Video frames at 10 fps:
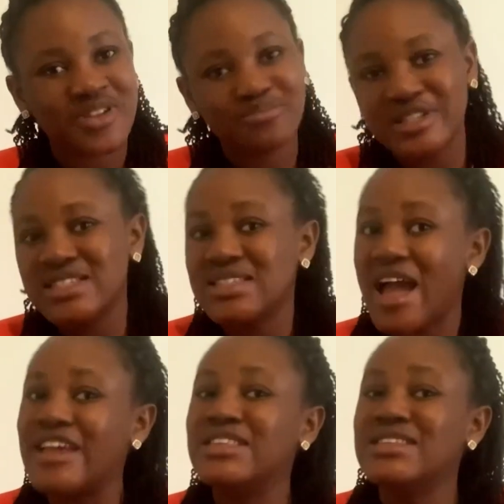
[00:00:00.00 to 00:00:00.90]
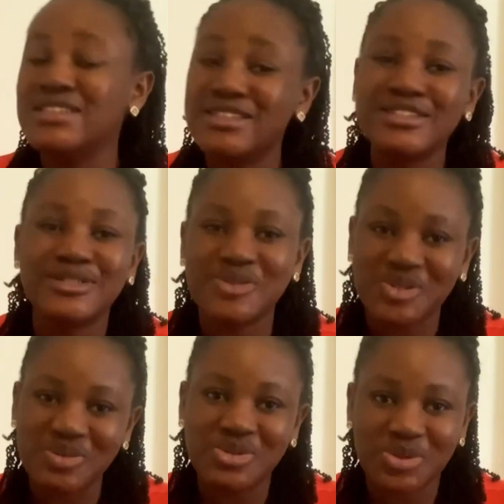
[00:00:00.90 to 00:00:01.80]
Please, I need this
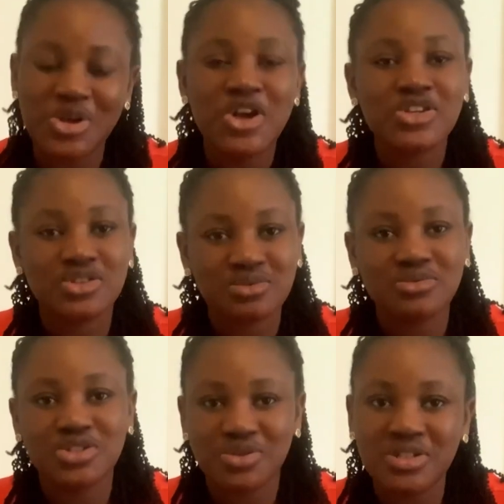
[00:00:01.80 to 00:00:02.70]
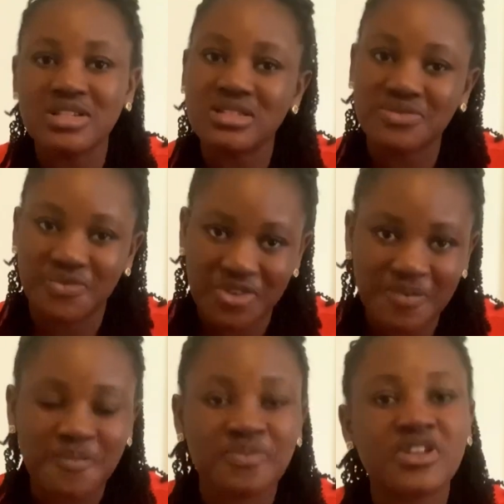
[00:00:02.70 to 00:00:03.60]
subscription. Subscription is free.
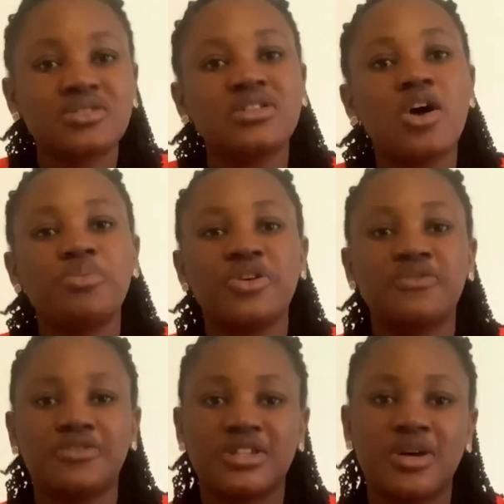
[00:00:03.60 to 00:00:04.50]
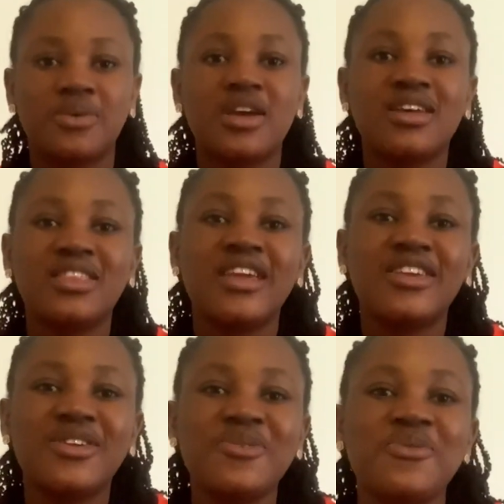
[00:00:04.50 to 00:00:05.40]
So that will be all for now. Thank
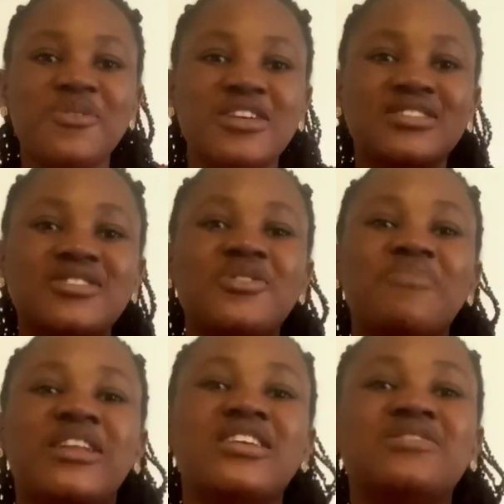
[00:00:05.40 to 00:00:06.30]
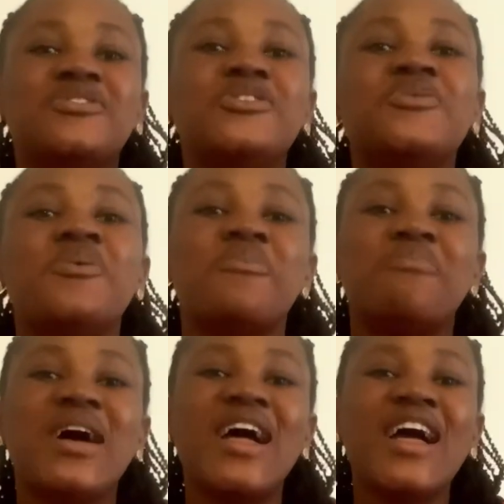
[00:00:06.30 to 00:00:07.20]
you. See you on my next video.
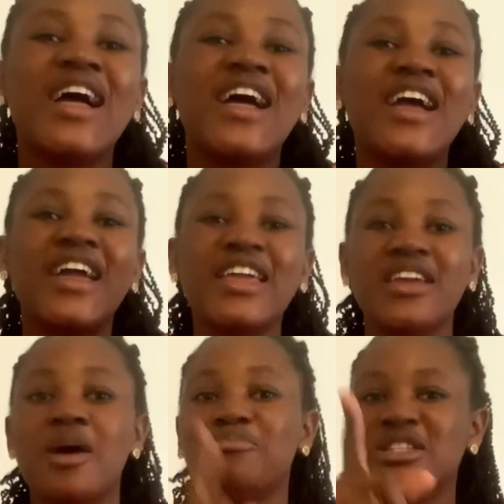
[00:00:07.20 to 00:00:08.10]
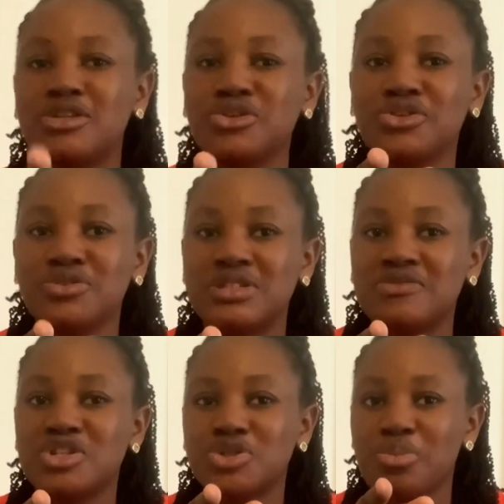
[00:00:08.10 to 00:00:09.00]
Bye. Please turn on your
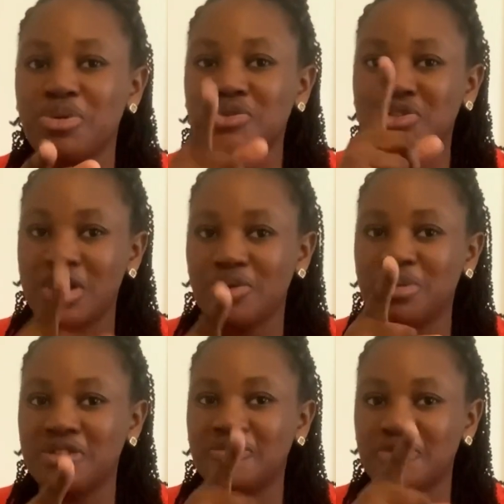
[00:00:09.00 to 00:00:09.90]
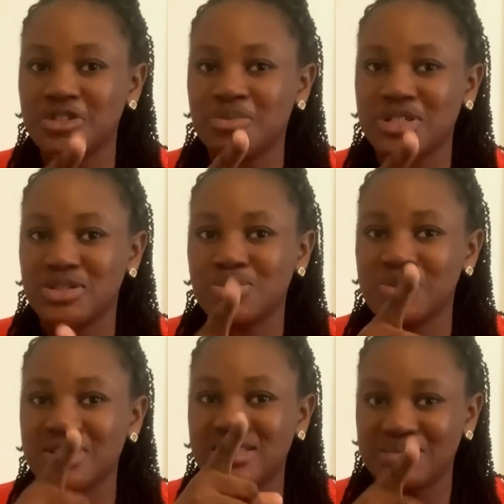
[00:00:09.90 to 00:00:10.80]
notification bell so that you'll be the first person to
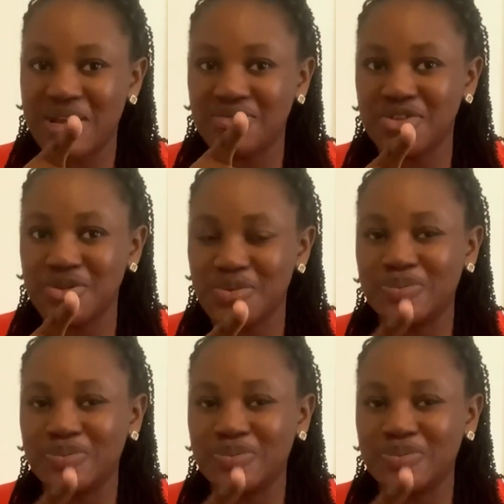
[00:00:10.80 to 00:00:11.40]
always see my video.